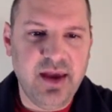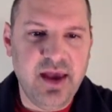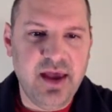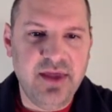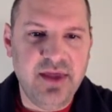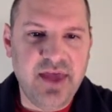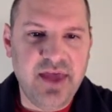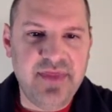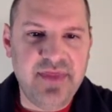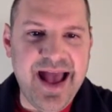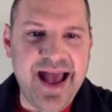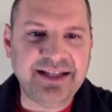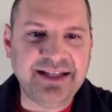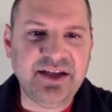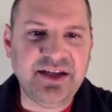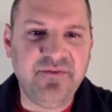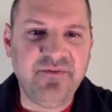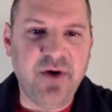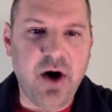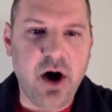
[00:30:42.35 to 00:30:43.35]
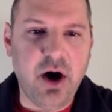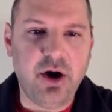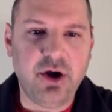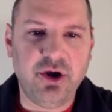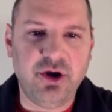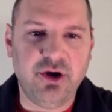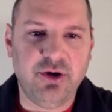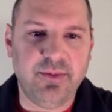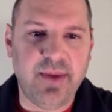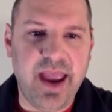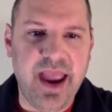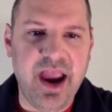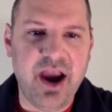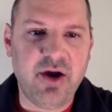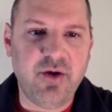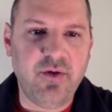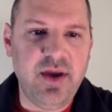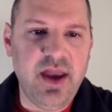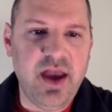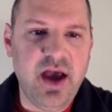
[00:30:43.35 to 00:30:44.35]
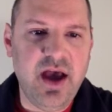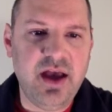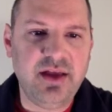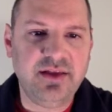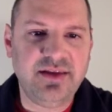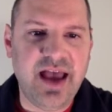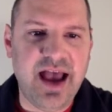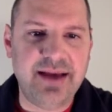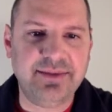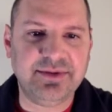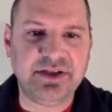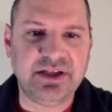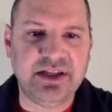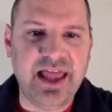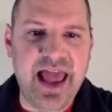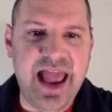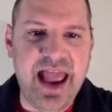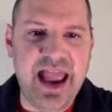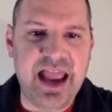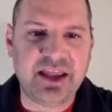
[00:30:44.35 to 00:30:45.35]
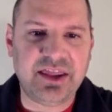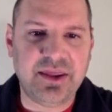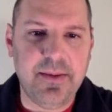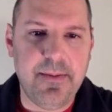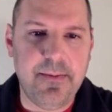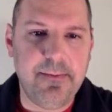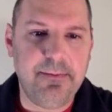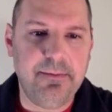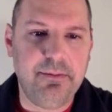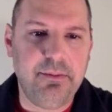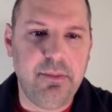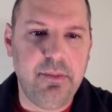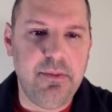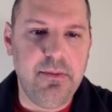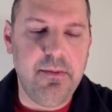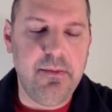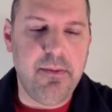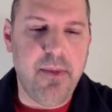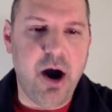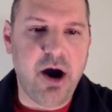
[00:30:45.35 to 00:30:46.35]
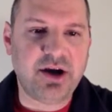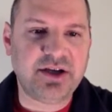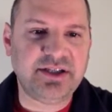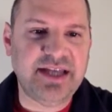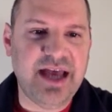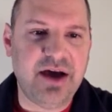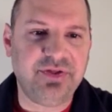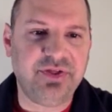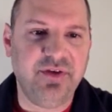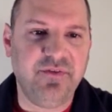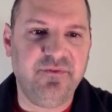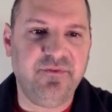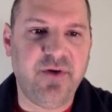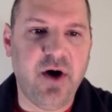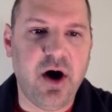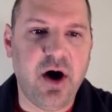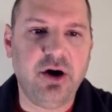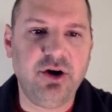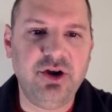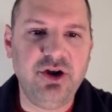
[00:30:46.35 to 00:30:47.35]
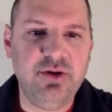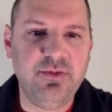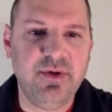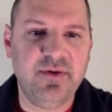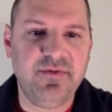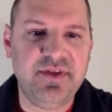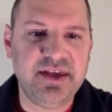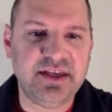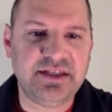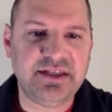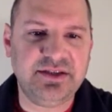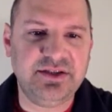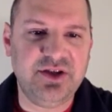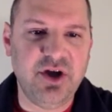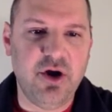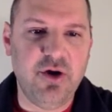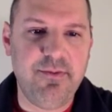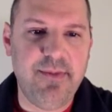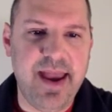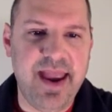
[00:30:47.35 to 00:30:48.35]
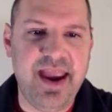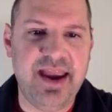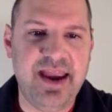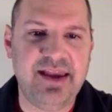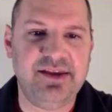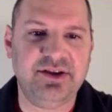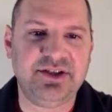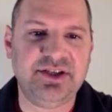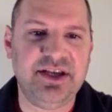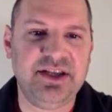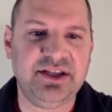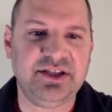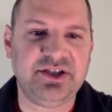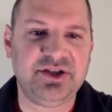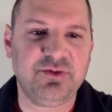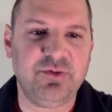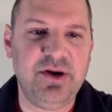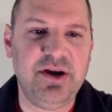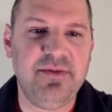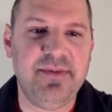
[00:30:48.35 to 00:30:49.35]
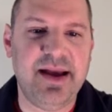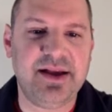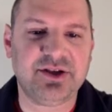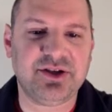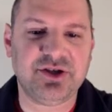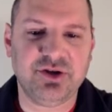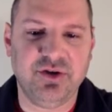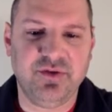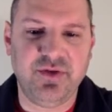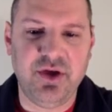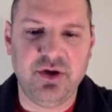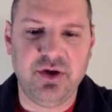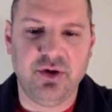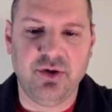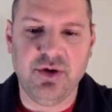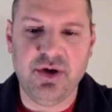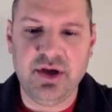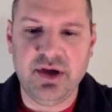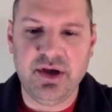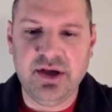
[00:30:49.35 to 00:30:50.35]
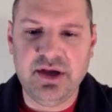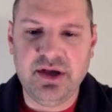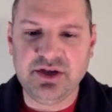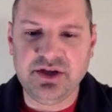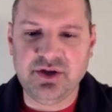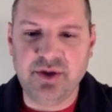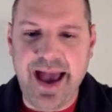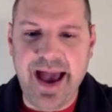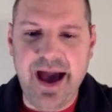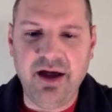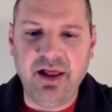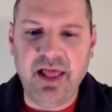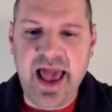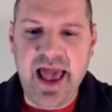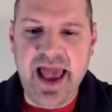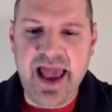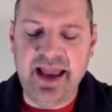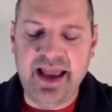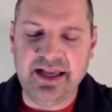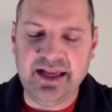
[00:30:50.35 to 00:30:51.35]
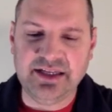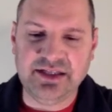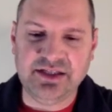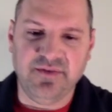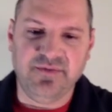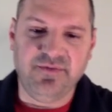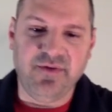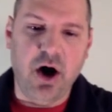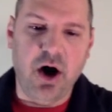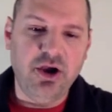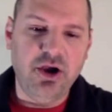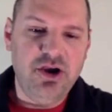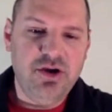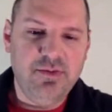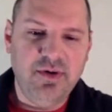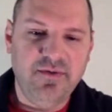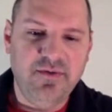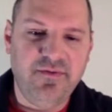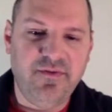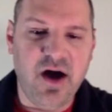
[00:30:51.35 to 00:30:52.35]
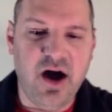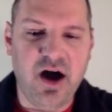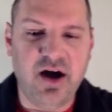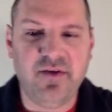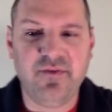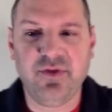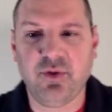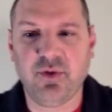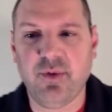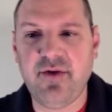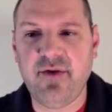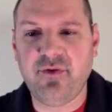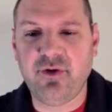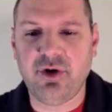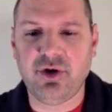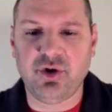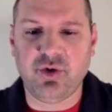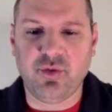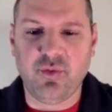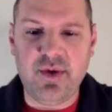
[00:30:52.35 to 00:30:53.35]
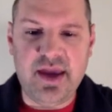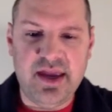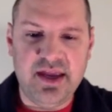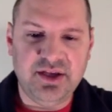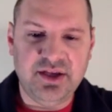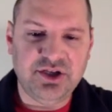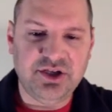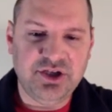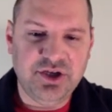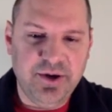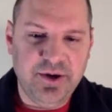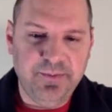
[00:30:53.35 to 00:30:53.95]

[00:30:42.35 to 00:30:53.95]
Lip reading: then that's a volume. Area times length marks out the volume of this domain that you see in this three-dimensional view. So LA is the volume of the river in a reach